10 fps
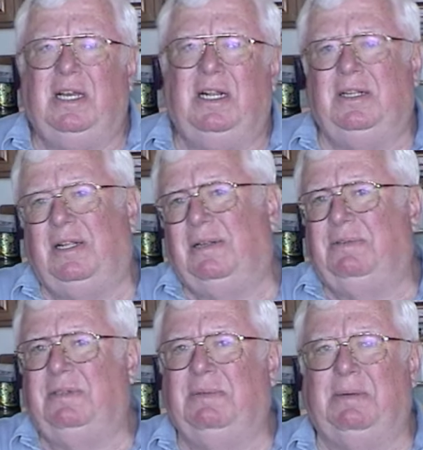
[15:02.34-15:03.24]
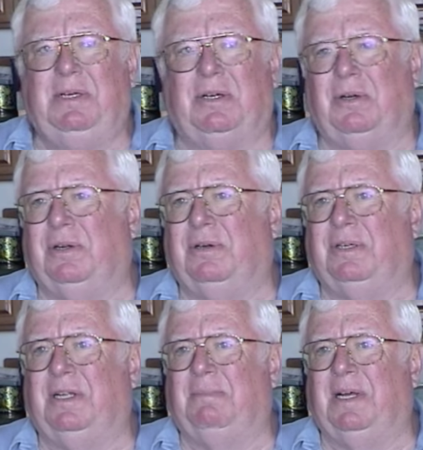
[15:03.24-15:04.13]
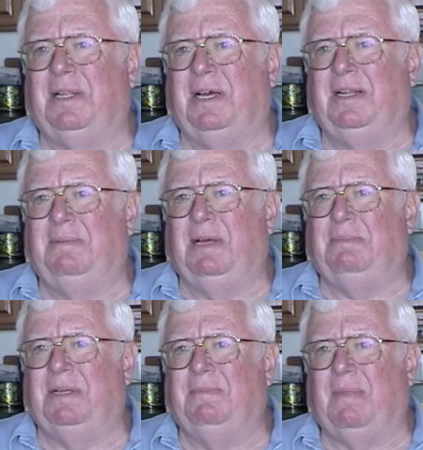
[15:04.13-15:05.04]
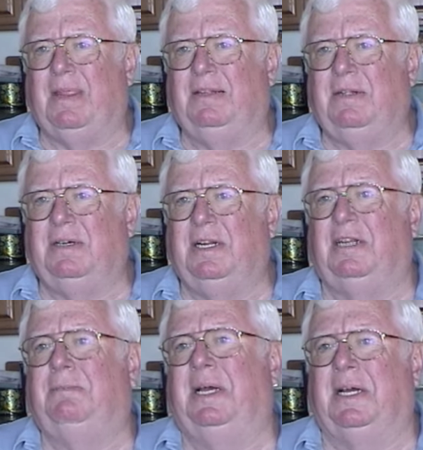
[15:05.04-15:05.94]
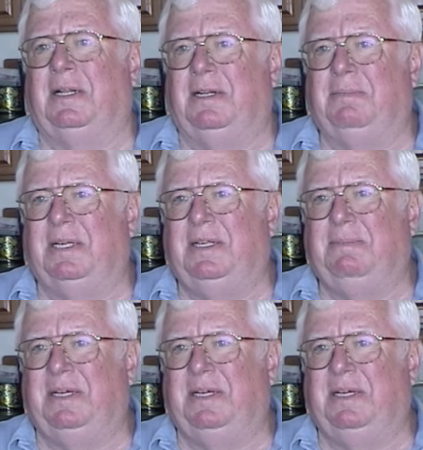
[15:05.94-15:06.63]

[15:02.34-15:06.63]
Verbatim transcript: you get into maybe a colonel or something like that, he might be, he's looking at his back a little bit.